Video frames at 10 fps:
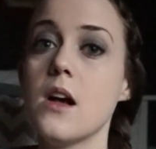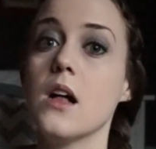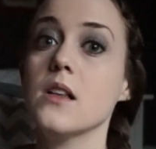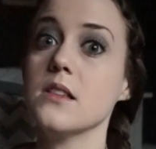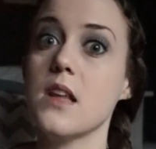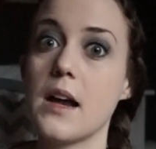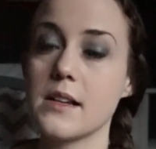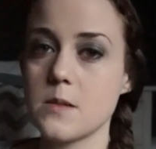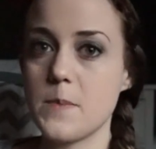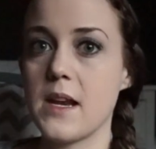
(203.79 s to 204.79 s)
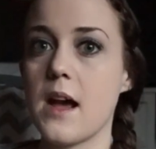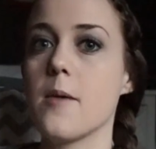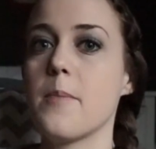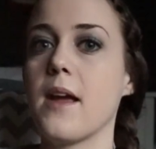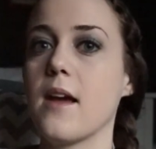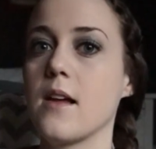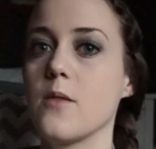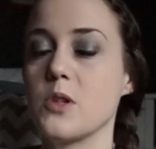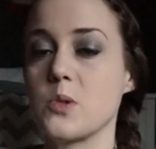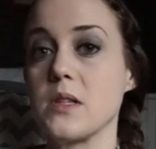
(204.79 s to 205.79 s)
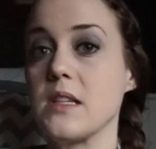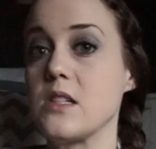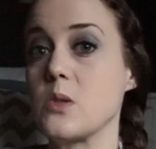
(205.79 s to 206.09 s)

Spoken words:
a lot of spit up, and which would lead